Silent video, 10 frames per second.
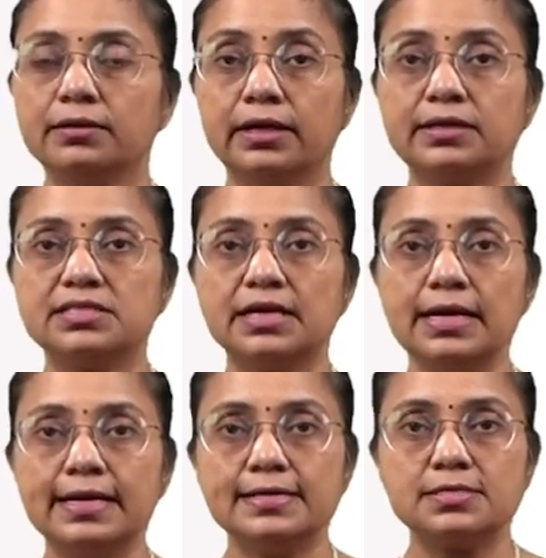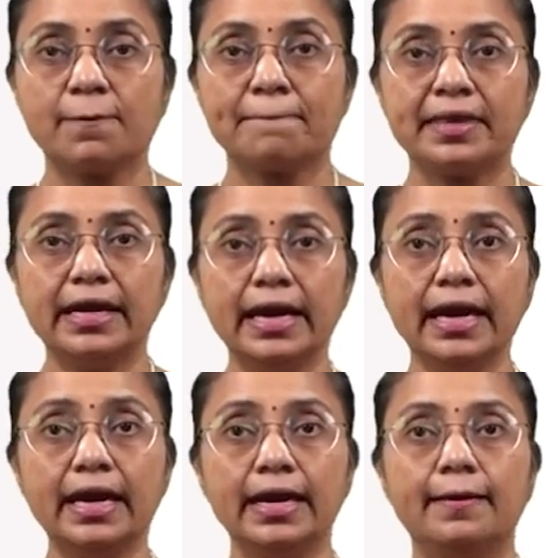The result is
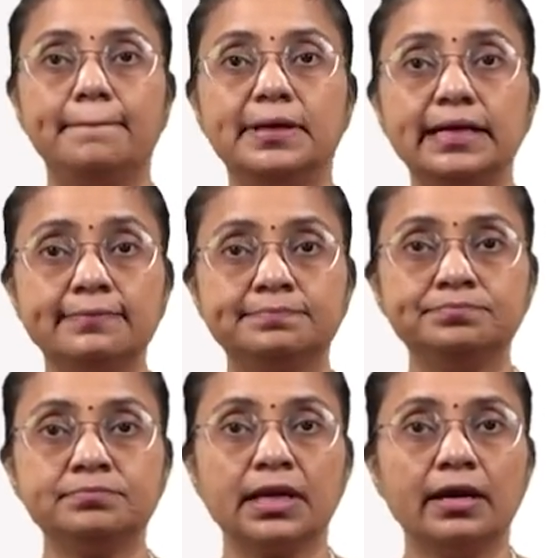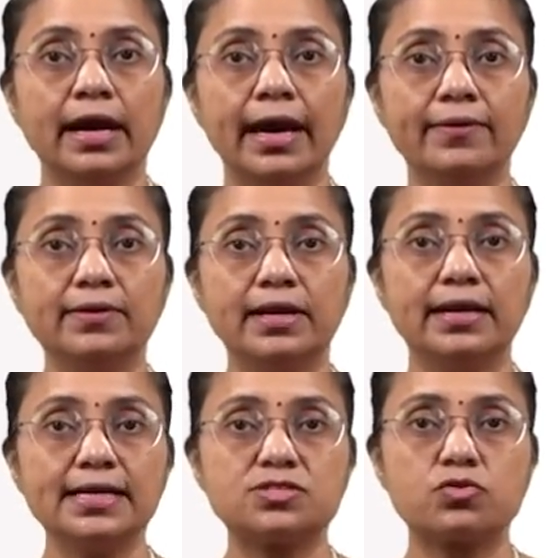AAB, and in the
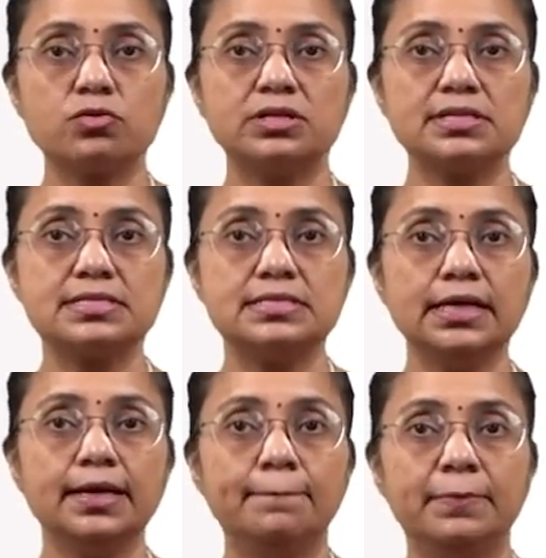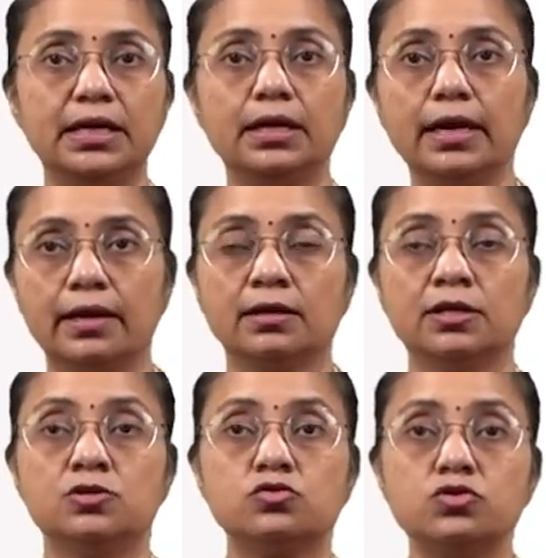next row it is CBA.
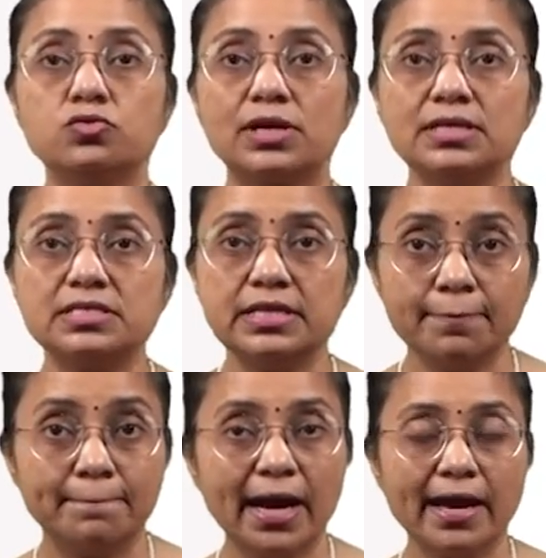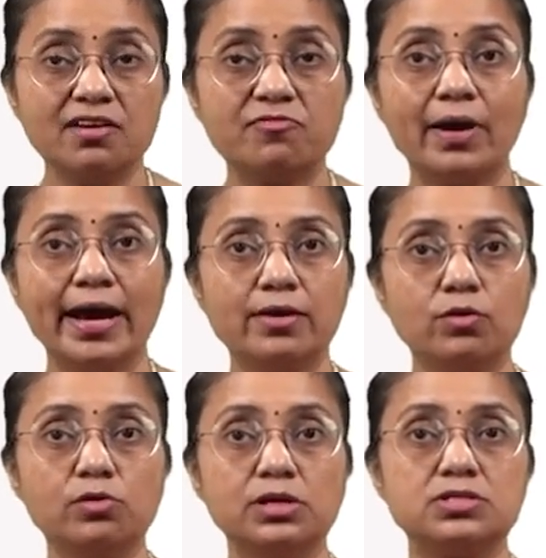So you can see if by
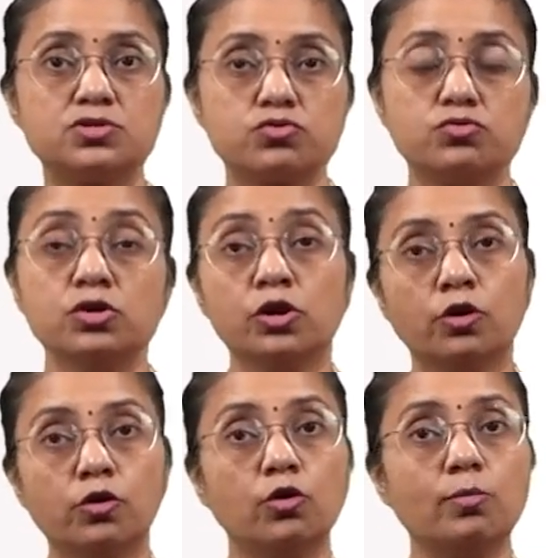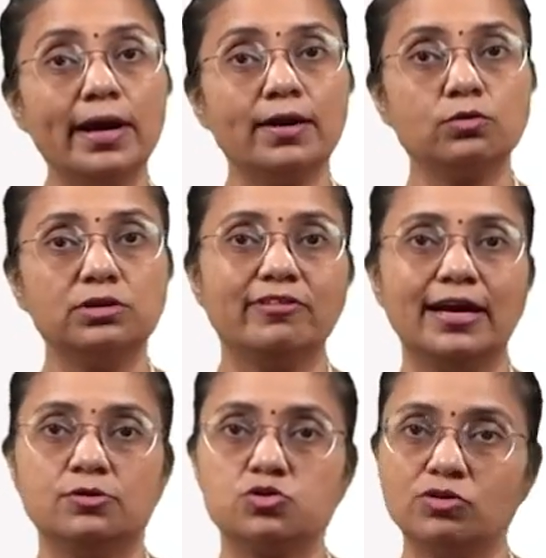row is true, row by row the
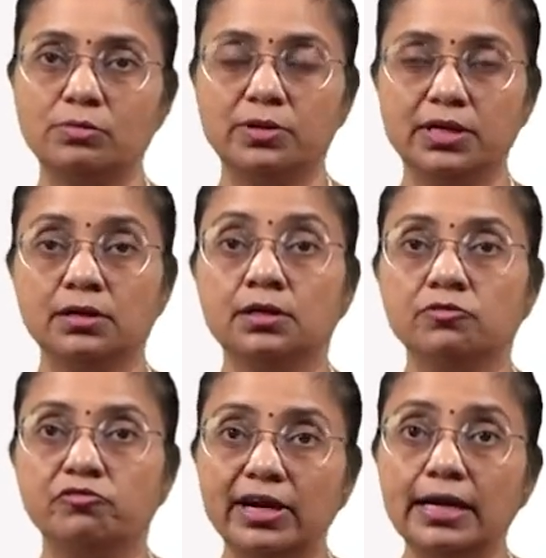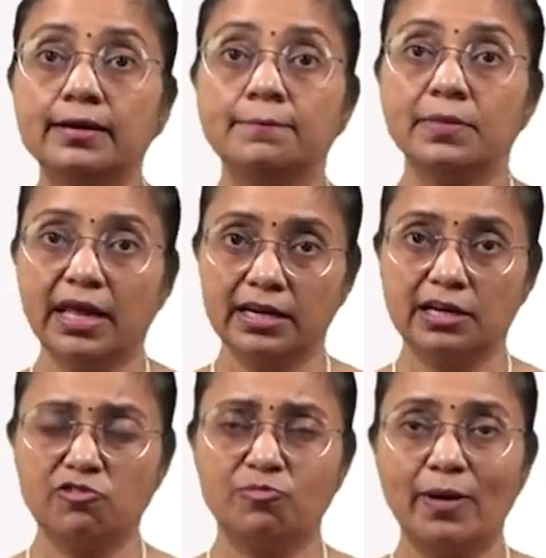values will be filled,
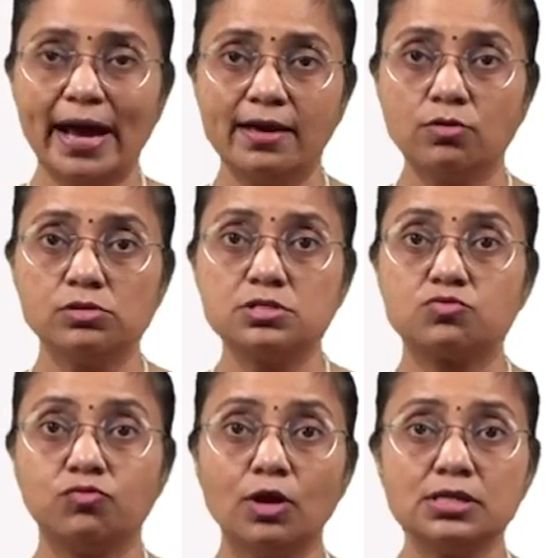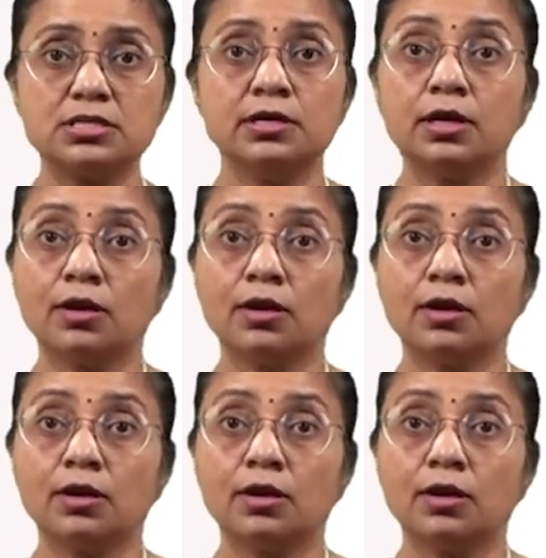and if by row is false,